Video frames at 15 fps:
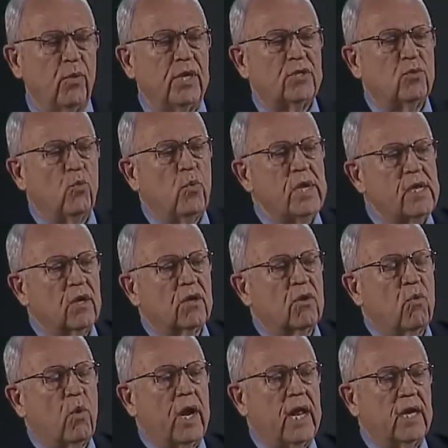which we
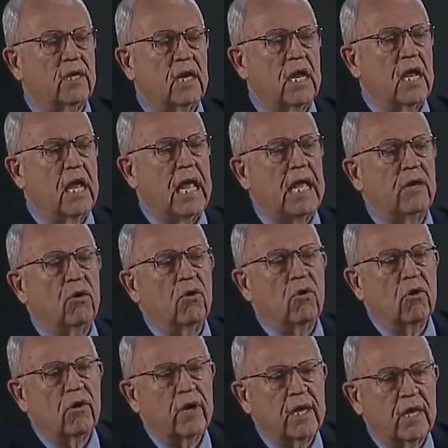acquaint and
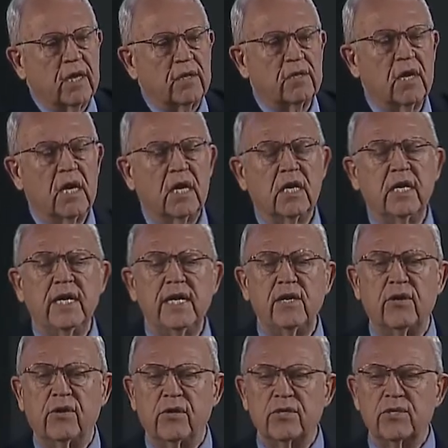orient
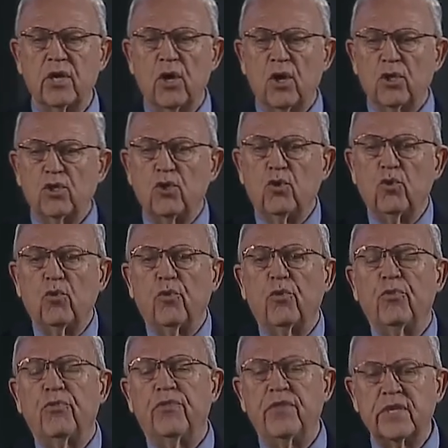leaders to
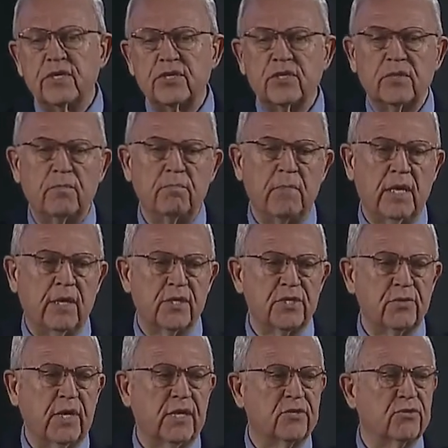this
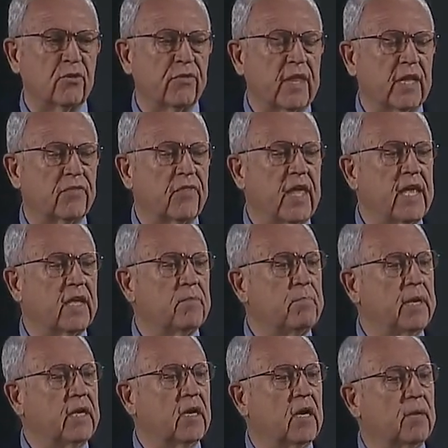ministry so that they can
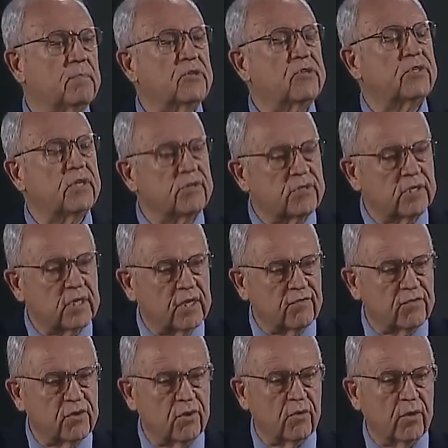become
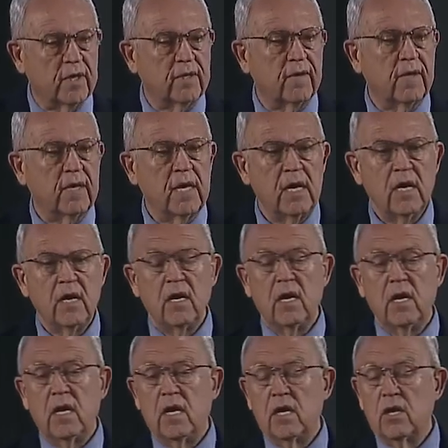sensitive to it.
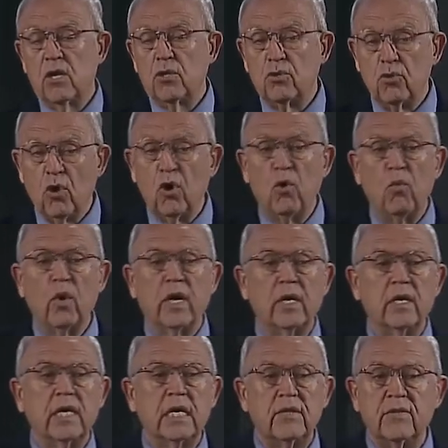No
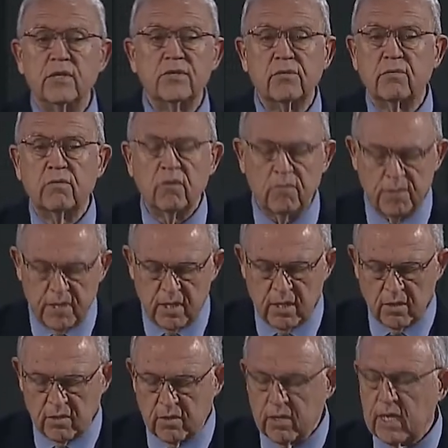one in this group
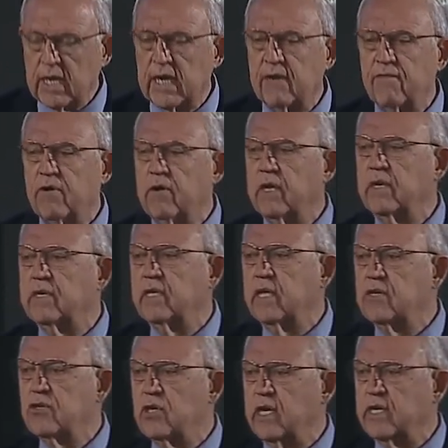here ever
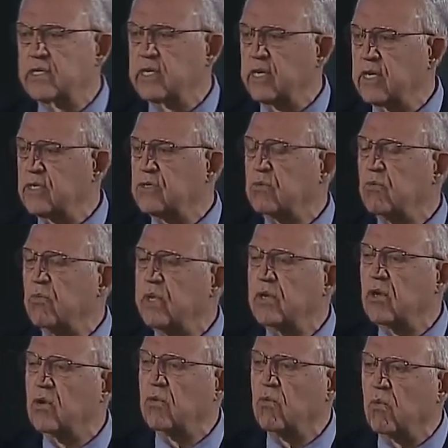intentionally says we
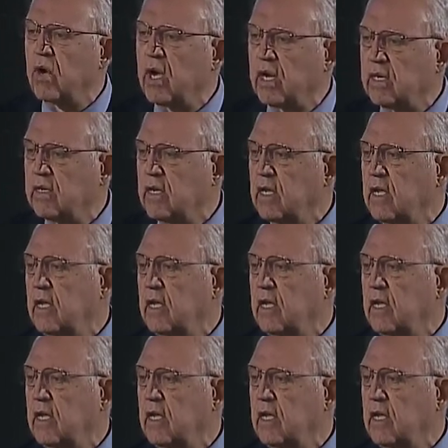don't want